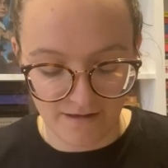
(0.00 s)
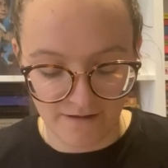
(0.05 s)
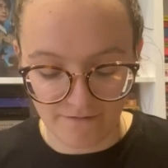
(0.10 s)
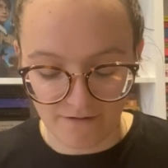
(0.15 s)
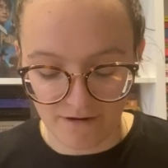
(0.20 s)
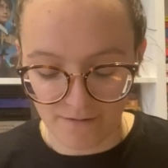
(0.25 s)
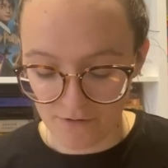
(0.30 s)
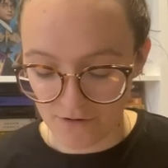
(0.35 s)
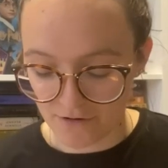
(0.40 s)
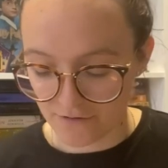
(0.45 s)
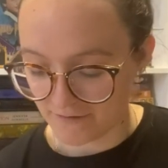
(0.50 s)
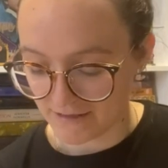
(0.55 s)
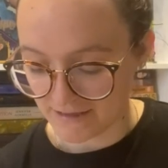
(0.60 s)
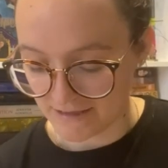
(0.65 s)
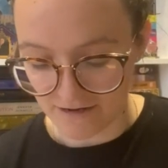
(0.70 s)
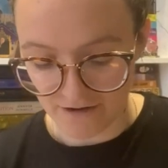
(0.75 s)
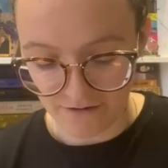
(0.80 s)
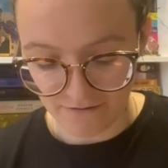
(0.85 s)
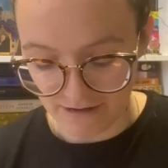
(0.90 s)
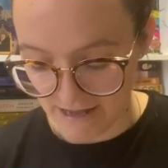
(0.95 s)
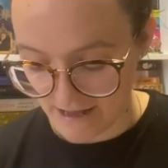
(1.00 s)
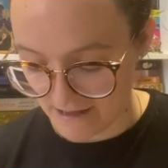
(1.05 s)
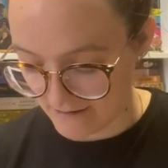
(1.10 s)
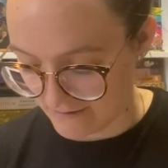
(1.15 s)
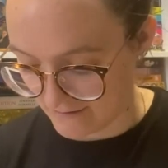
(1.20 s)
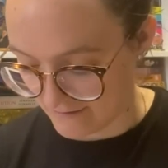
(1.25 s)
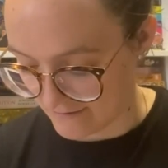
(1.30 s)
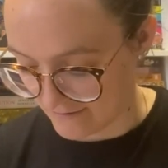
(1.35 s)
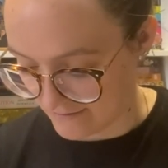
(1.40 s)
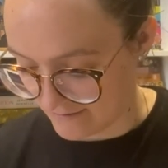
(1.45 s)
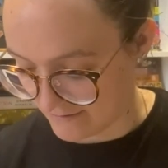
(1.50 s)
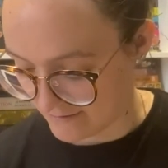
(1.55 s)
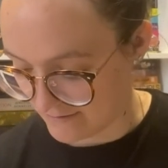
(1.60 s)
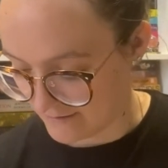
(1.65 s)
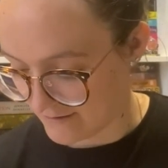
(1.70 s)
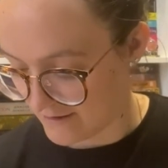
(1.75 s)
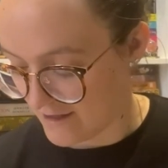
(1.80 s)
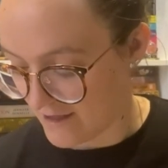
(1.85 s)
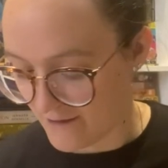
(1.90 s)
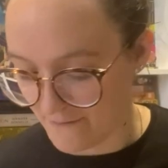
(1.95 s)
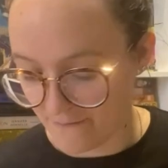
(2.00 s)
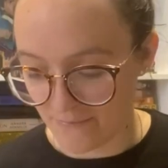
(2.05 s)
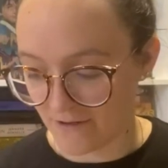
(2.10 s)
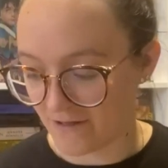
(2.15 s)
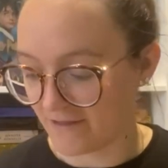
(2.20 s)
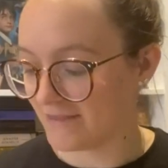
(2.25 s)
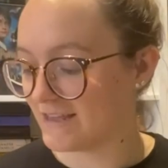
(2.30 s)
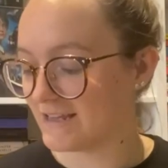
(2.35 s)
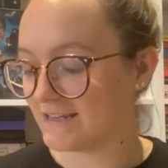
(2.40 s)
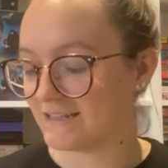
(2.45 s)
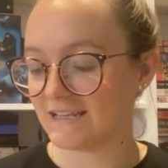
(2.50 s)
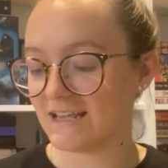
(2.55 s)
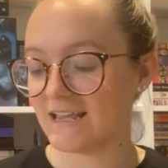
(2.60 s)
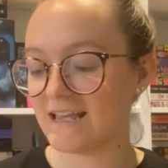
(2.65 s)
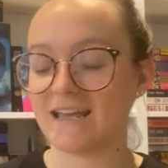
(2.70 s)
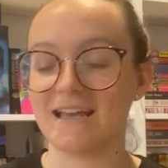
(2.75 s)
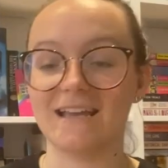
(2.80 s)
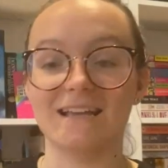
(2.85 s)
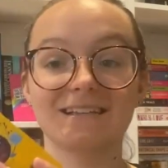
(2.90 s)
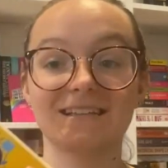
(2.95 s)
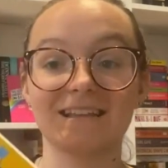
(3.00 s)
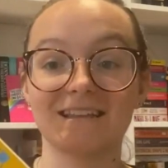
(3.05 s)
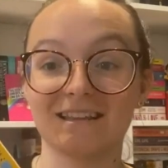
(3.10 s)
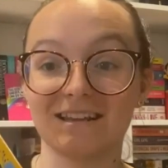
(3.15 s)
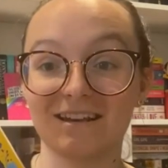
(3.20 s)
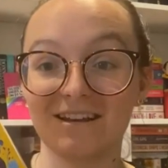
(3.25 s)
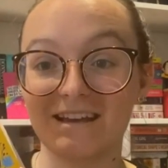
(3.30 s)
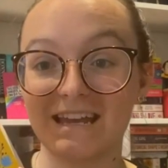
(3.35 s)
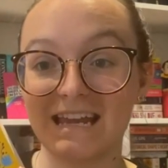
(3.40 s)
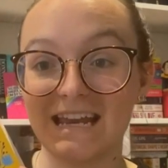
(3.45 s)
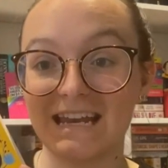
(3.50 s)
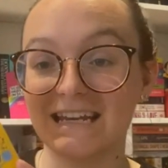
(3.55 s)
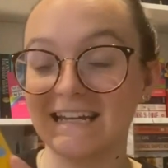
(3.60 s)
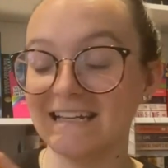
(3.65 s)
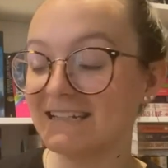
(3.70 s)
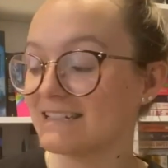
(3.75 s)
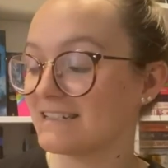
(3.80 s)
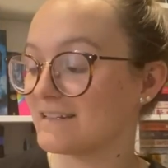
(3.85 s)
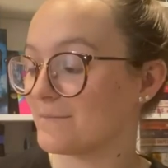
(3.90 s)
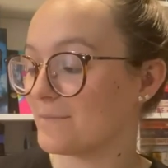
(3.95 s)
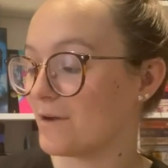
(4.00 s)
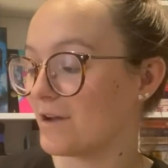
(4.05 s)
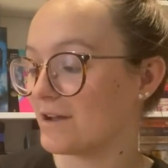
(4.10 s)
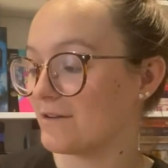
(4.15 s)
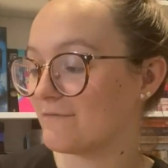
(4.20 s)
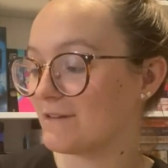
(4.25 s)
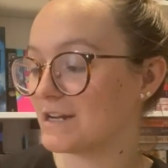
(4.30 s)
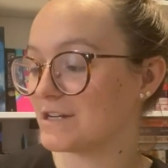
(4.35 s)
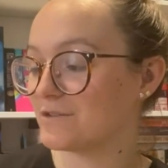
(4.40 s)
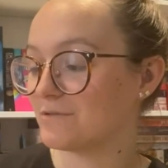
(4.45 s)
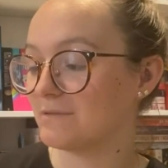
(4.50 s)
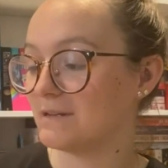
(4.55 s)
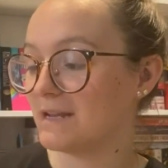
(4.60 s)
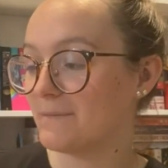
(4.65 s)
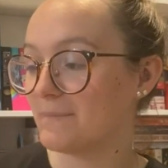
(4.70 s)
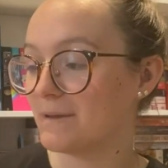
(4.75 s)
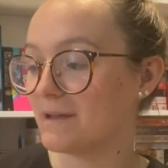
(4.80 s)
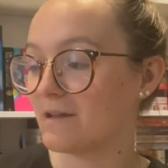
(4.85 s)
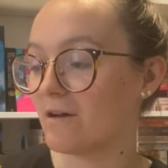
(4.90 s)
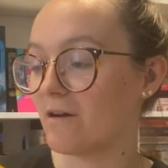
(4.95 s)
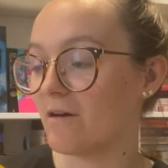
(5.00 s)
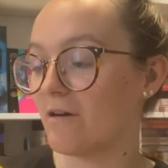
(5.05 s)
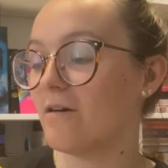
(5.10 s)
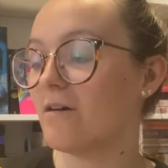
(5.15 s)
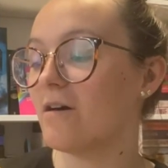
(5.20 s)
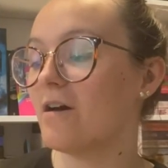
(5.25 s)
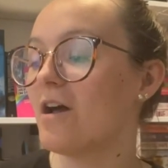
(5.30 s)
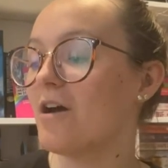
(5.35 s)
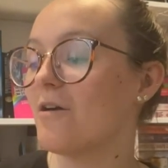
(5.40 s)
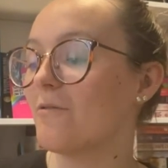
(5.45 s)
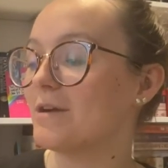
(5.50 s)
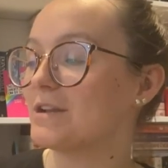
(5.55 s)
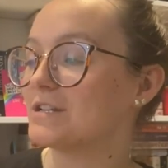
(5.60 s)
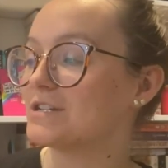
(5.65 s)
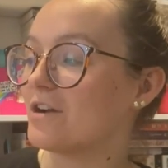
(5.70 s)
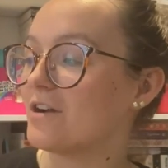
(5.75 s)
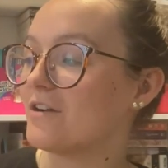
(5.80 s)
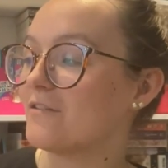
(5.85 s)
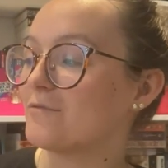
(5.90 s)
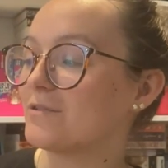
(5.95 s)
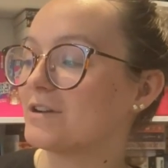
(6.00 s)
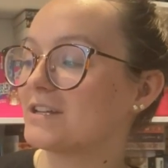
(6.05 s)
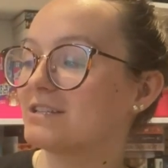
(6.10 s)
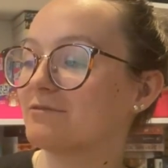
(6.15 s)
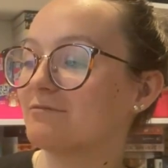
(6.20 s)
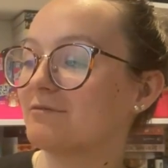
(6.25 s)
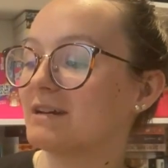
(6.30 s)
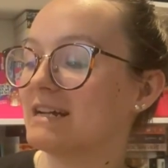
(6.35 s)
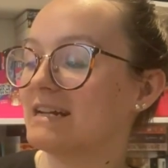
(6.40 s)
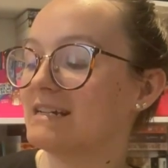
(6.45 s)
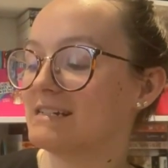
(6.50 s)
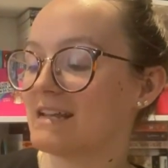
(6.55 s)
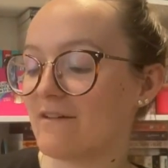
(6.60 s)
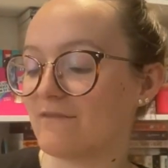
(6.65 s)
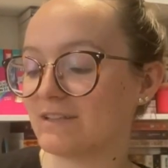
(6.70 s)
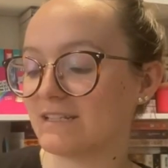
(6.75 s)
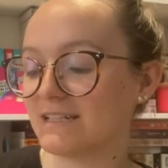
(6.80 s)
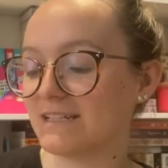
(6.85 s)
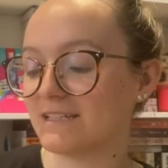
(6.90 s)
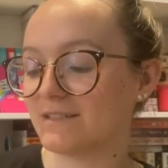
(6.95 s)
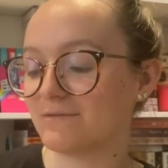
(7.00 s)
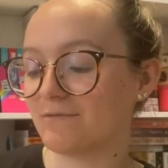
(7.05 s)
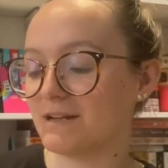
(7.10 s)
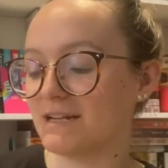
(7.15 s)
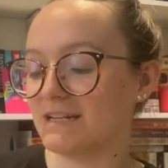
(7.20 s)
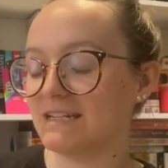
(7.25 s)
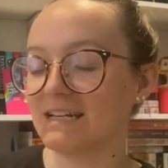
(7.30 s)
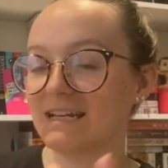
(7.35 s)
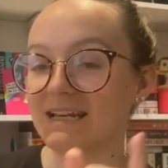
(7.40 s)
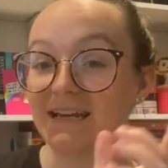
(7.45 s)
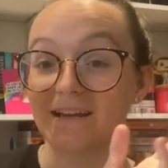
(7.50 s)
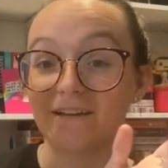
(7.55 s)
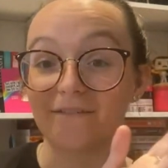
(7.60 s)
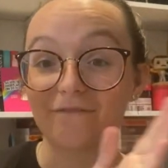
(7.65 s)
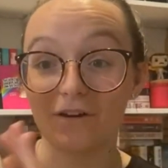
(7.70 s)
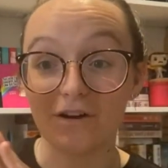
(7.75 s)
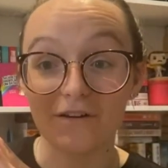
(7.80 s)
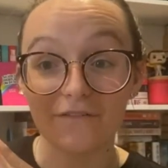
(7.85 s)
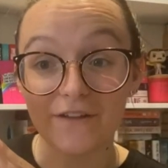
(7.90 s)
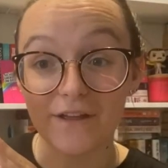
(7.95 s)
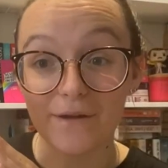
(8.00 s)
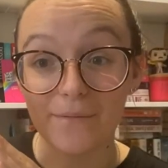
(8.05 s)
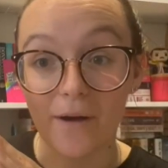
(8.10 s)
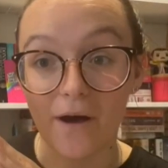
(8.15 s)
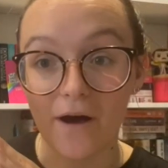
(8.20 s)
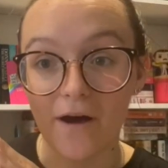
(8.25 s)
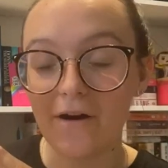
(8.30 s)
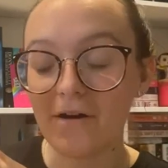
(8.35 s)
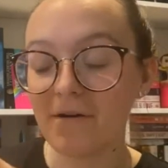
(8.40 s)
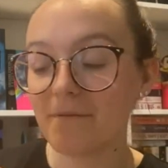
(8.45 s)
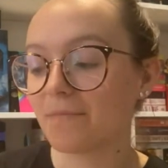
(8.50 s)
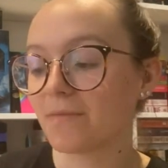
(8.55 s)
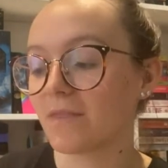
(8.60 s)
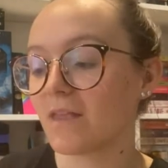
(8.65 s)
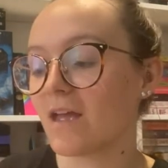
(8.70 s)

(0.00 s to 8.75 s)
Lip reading: I'm not gonna read the note yet. But this is The Lucky List by Rachel Lippincott, which I wanted to read ever since reading 5 Feet Apart.